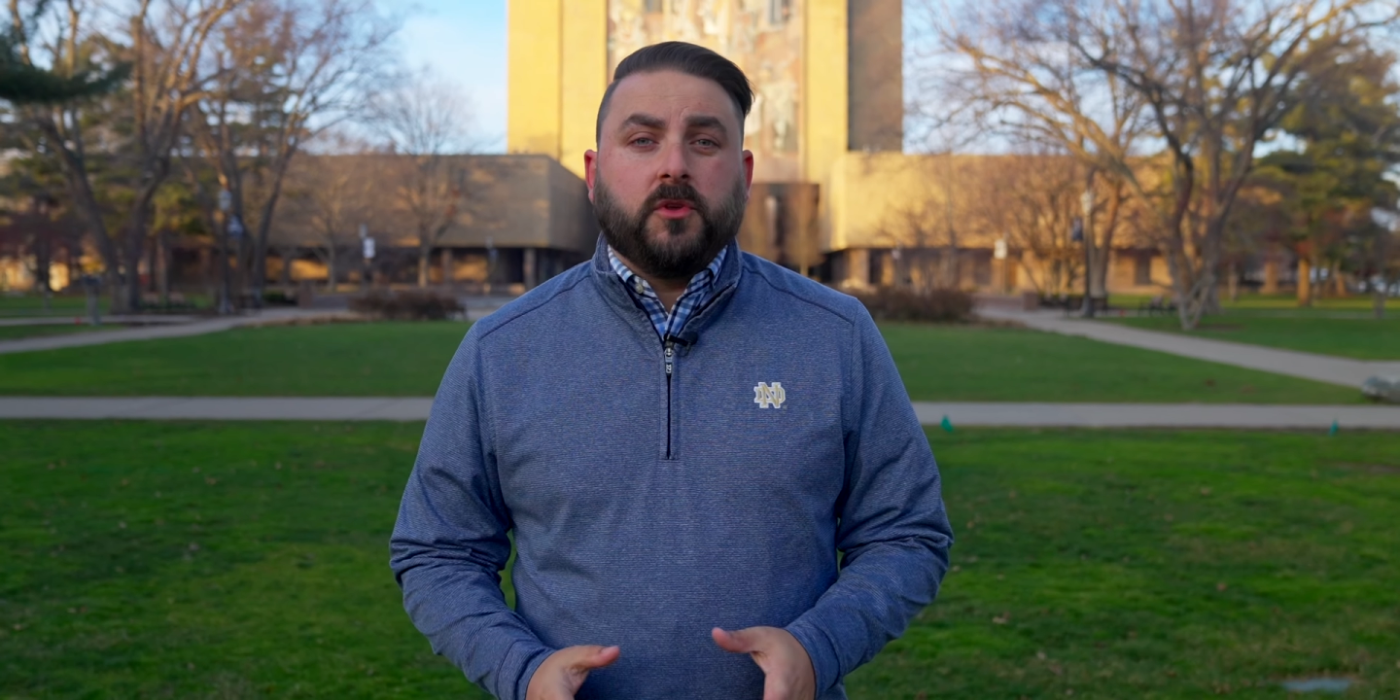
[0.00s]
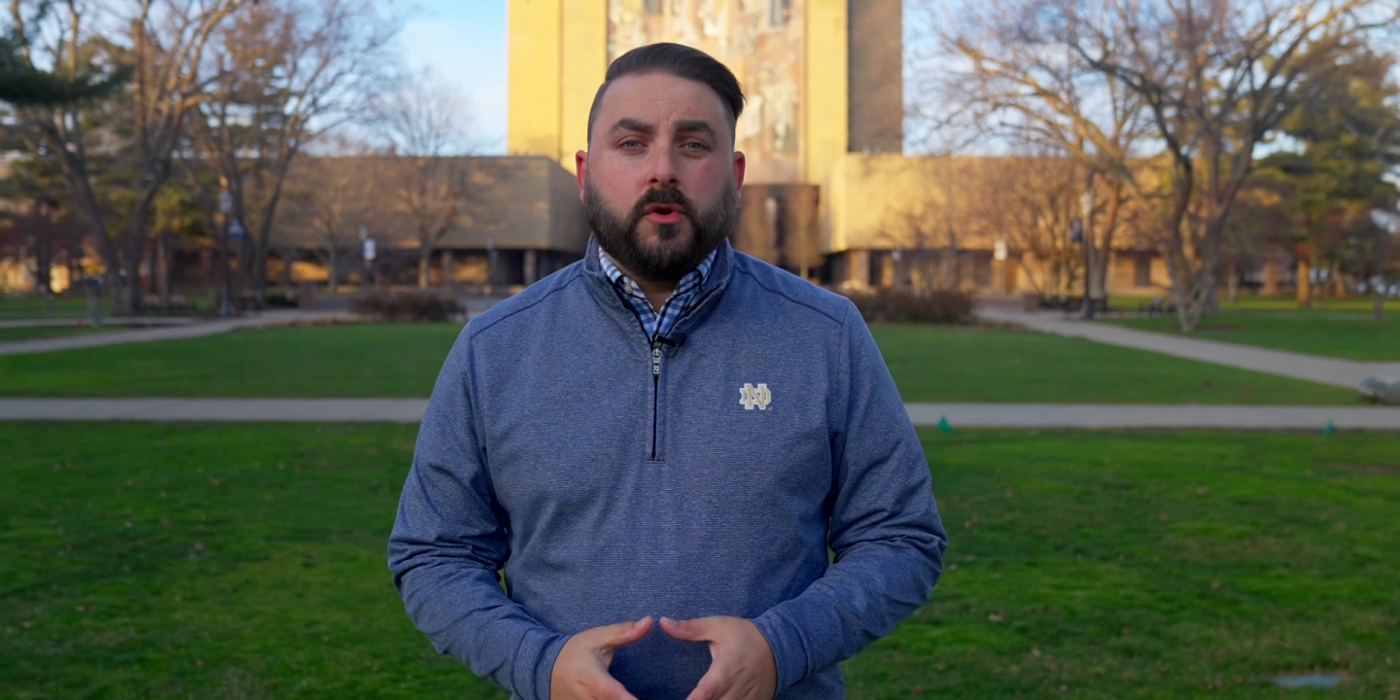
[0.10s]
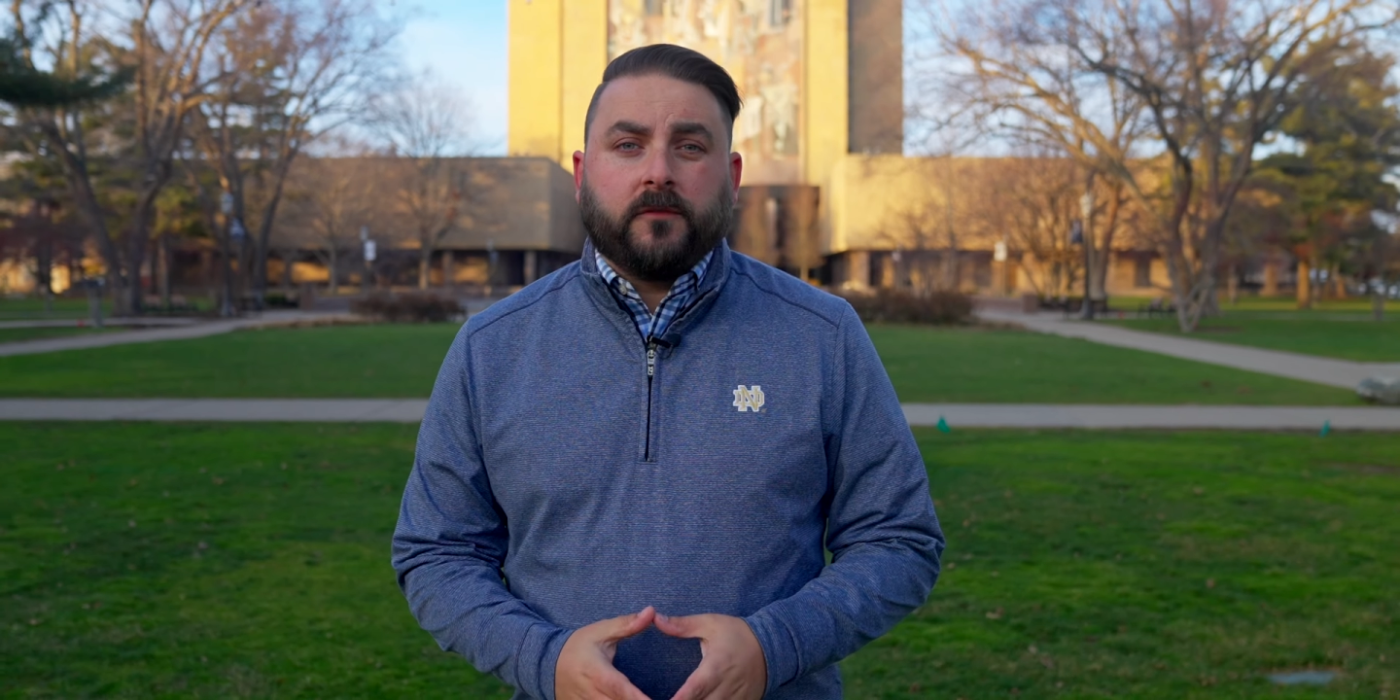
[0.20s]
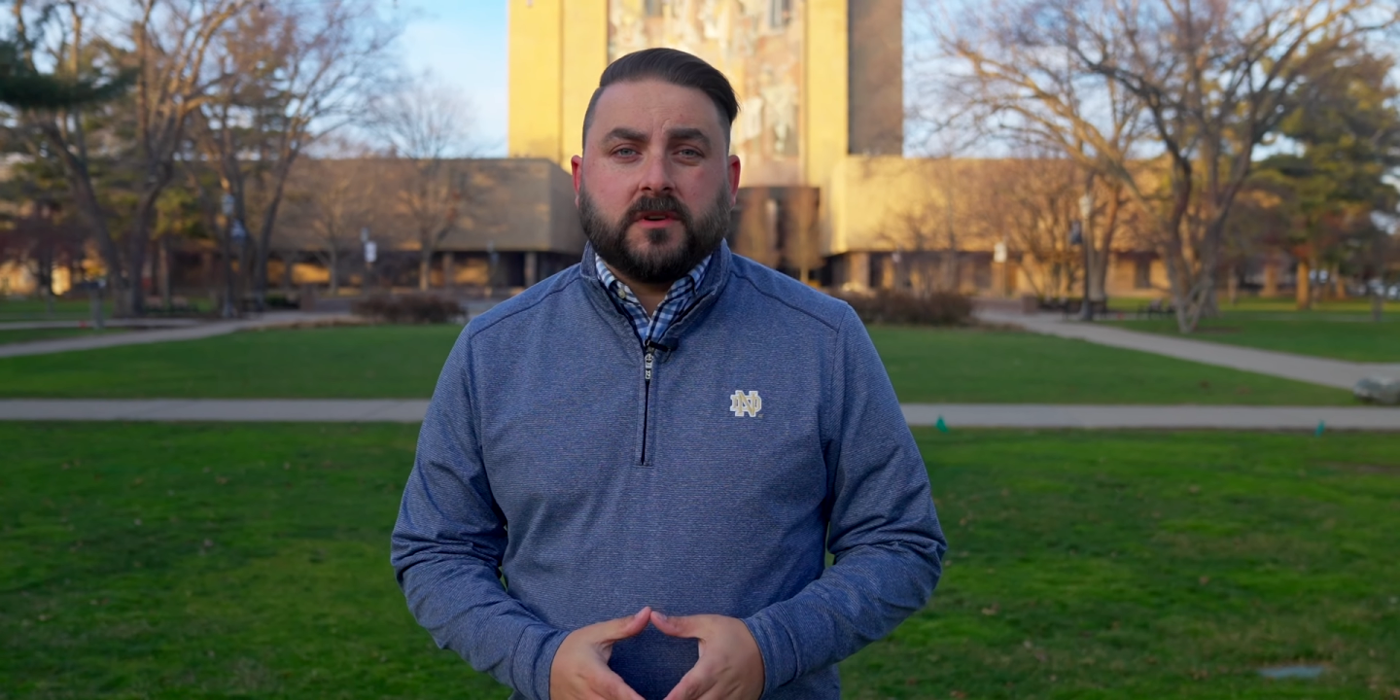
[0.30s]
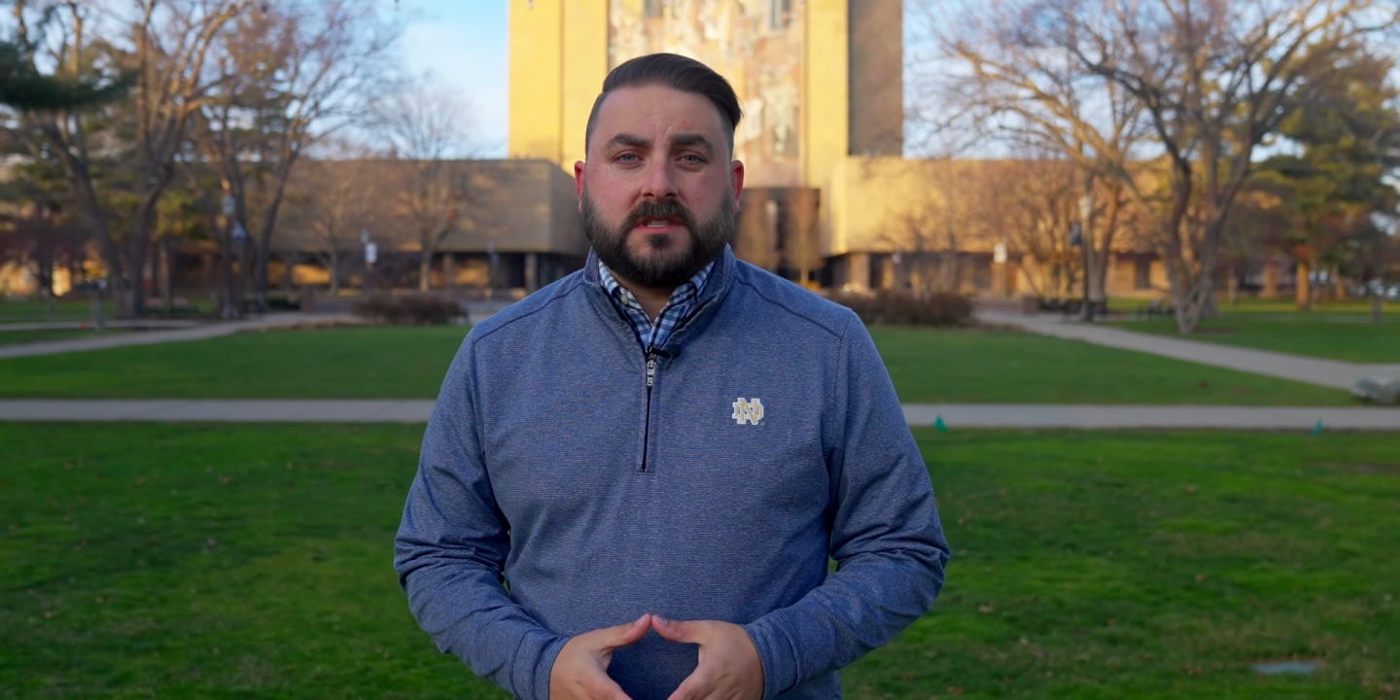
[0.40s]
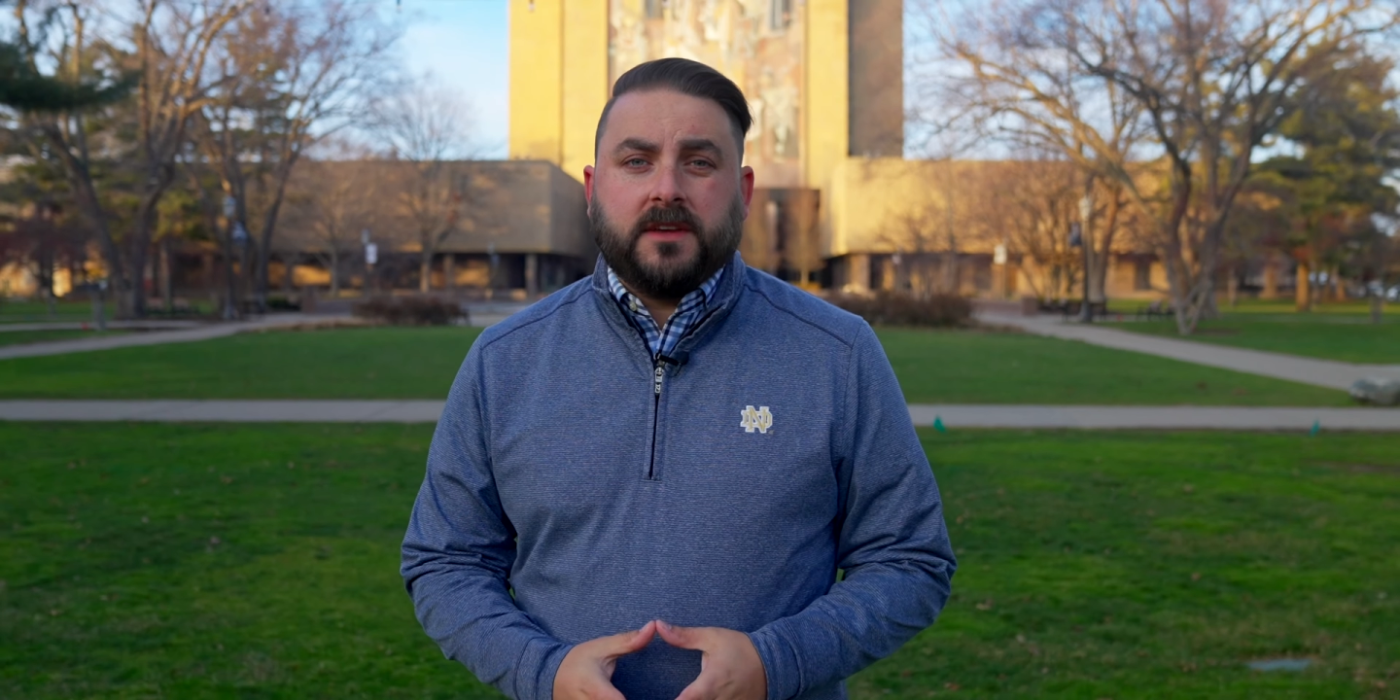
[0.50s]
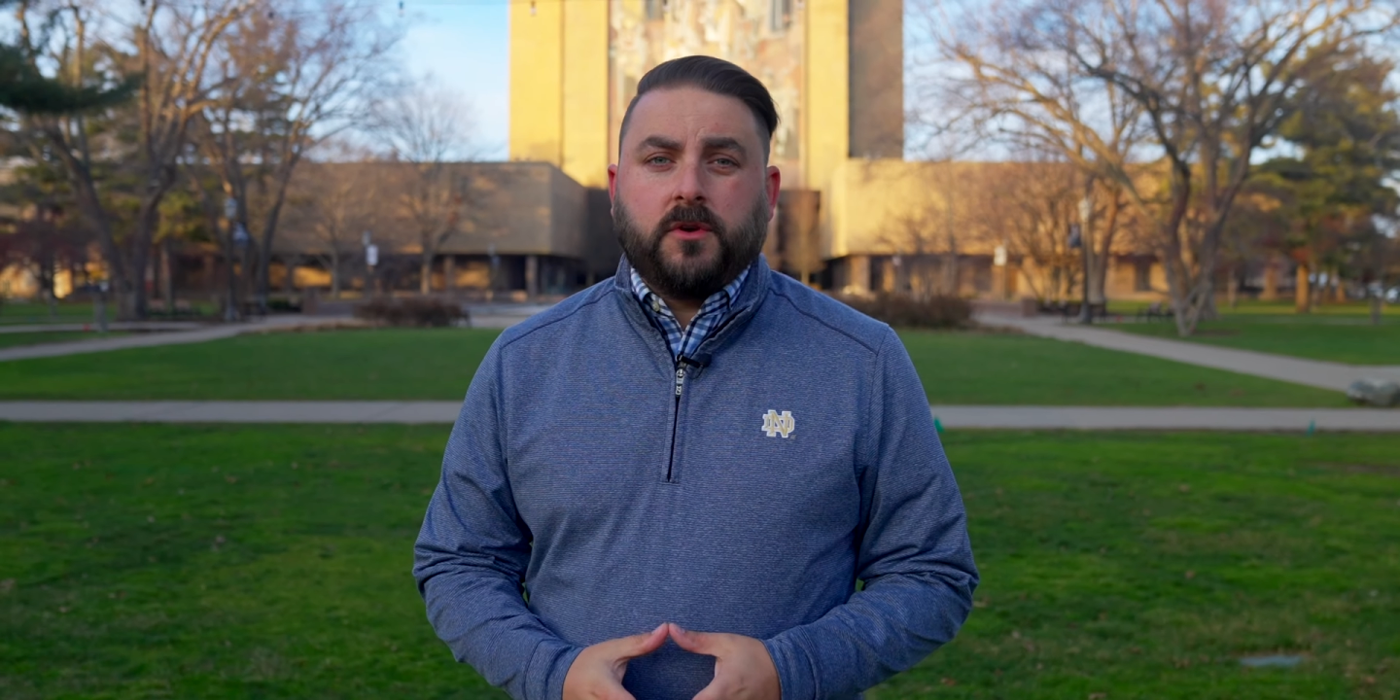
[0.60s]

University of